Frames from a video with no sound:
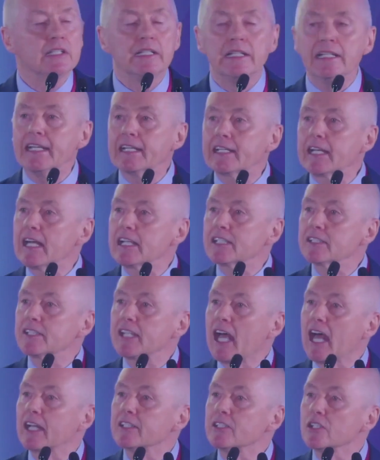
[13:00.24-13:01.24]
It has
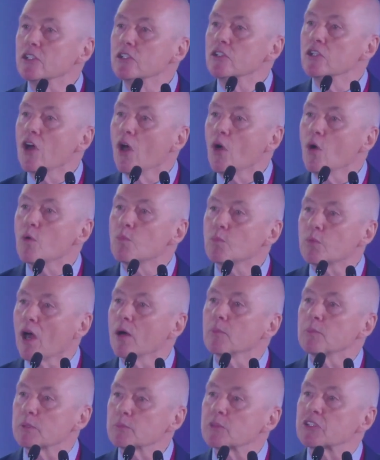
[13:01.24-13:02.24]
had no
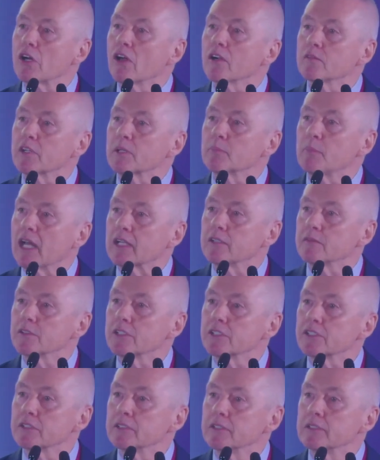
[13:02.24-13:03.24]
problem-solving
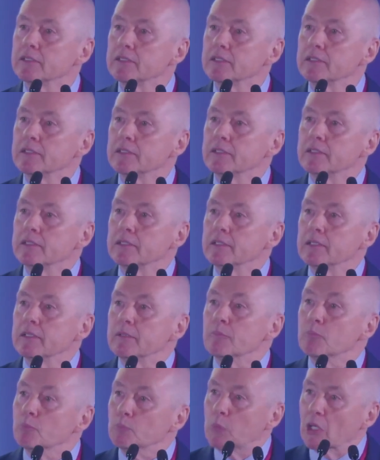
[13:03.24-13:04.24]
benefit.
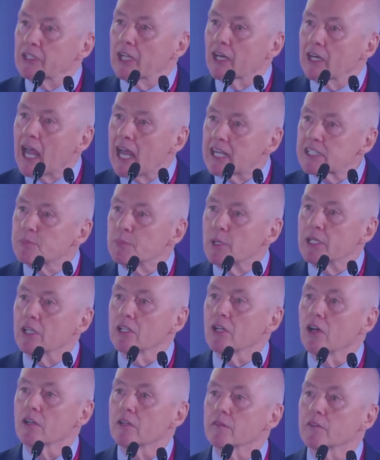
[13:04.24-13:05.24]
But there has been a
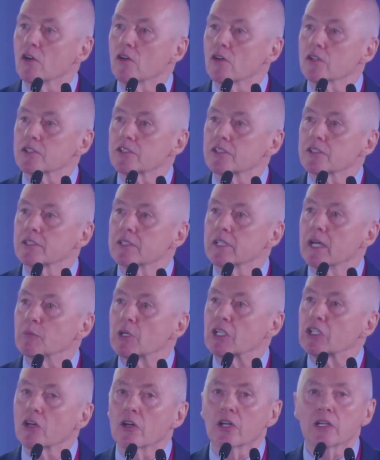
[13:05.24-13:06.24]
lot of cost, and
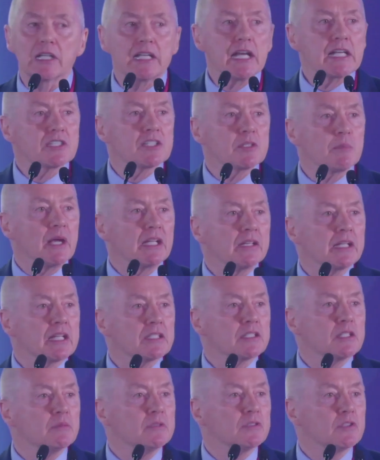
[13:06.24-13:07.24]
we currently estimate
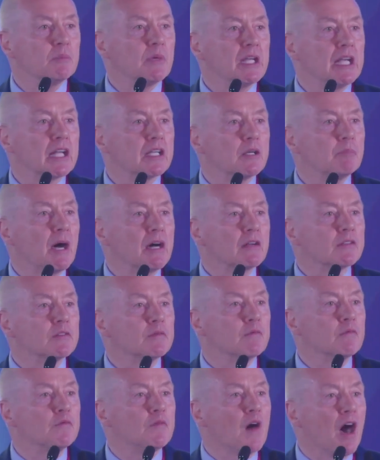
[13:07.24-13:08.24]
that to be at about
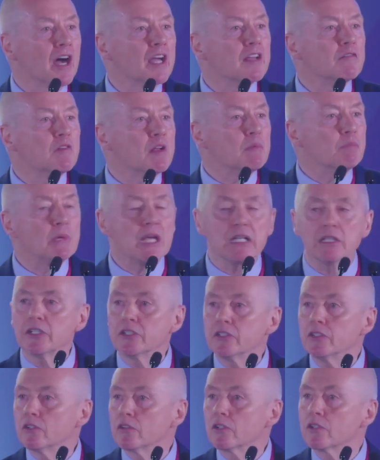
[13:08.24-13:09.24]
5
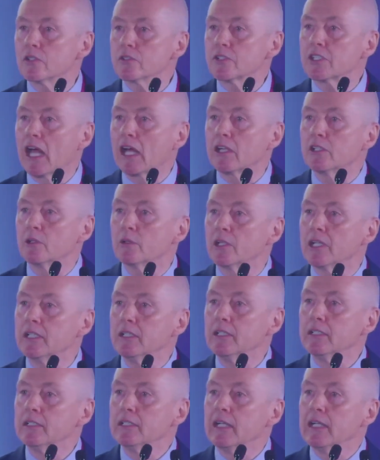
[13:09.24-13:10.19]
billion euros annually.